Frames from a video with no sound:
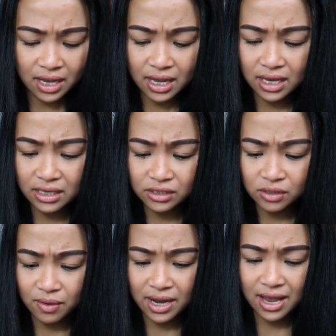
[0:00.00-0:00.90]
okay
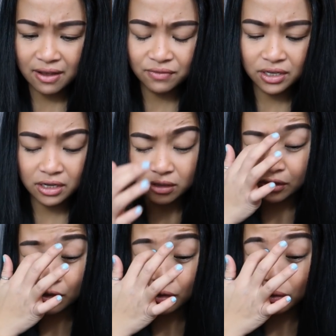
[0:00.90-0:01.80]
so i have here
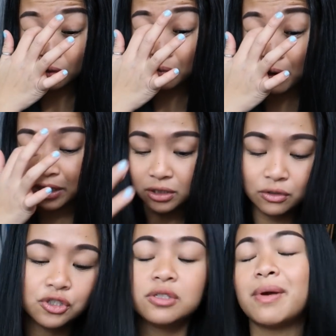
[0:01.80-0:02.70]
two body
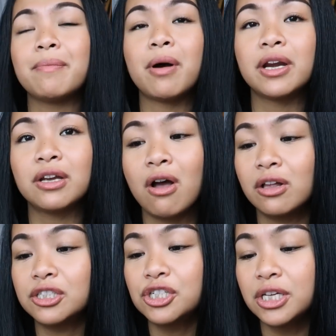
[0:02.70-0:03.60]
lotions by
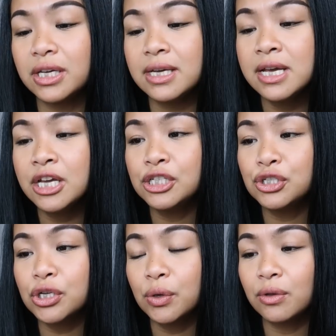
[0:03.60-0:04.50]
bodycology
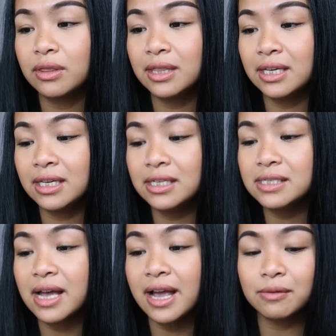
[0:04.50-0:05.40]
so
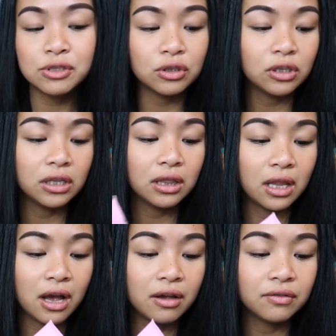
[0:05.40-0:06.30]
these i absolutely
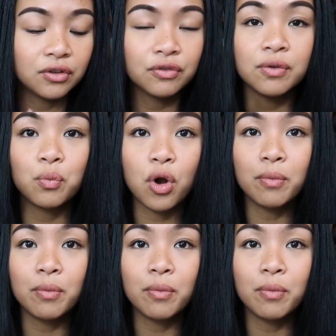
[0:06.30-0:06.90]
love they're from